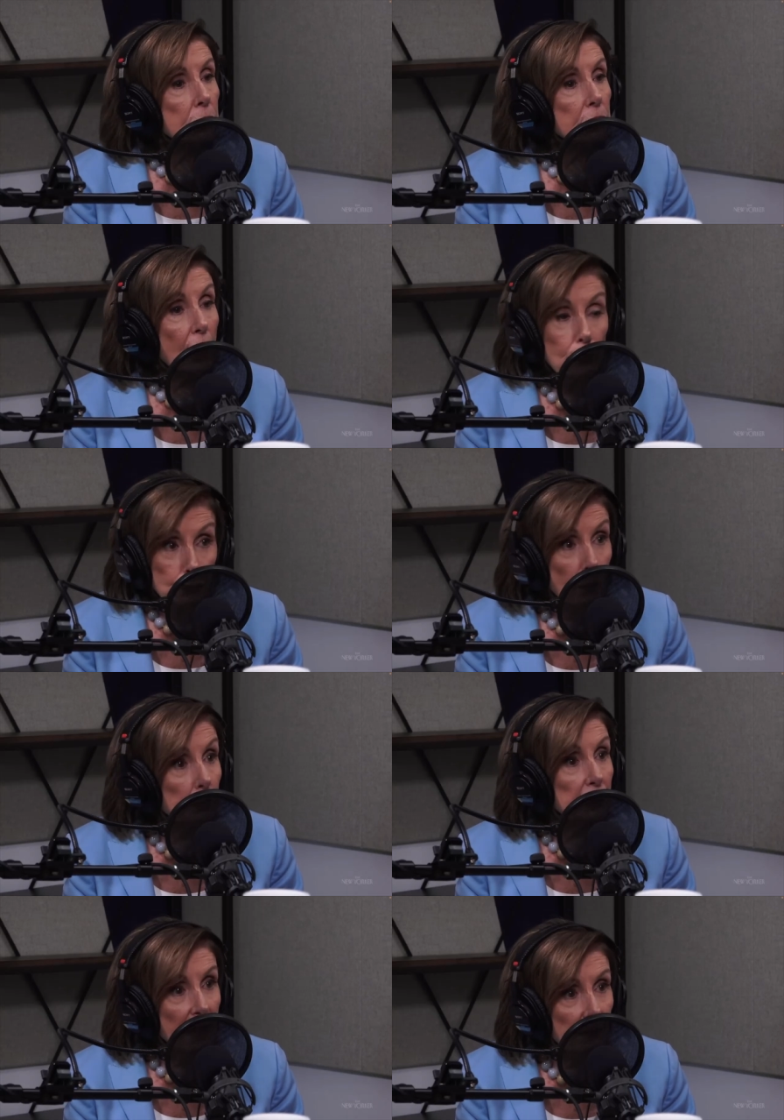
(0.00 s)
Donald
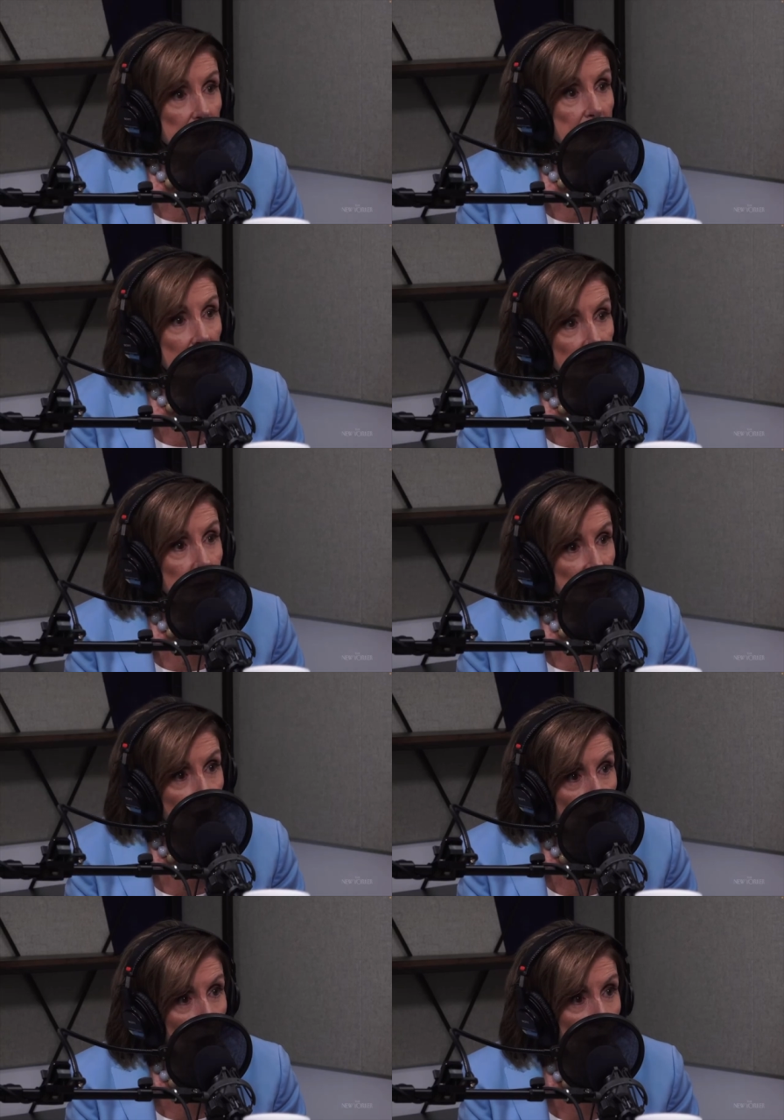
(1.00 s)
Trump would never set foot
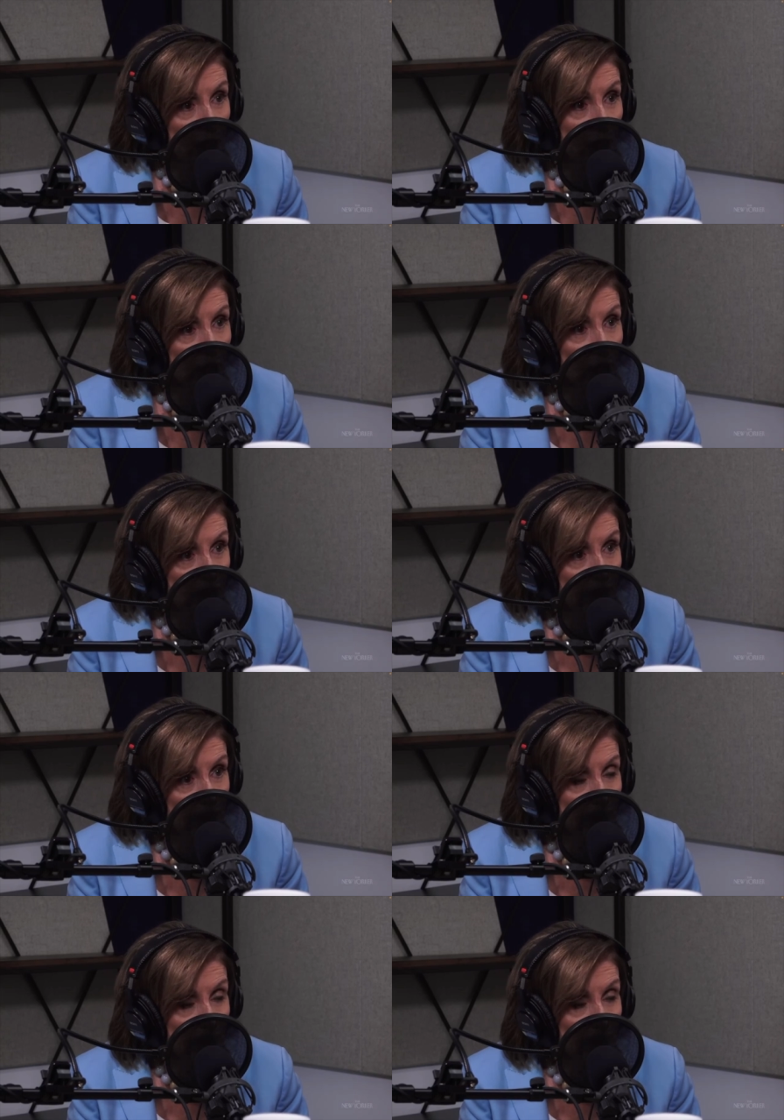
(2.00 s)
in the White House again.